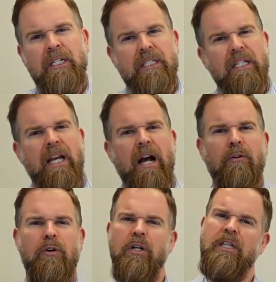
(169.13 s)
see
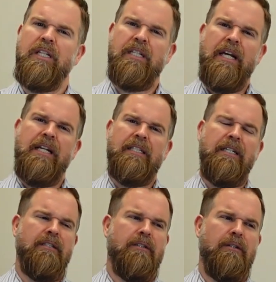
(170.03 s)
how good this test
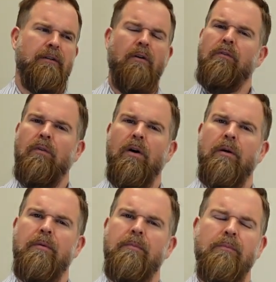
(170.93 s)
is
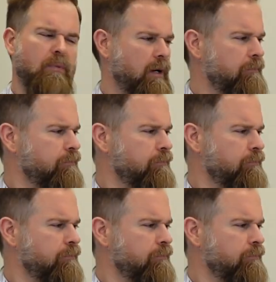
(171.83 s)
overall? Well,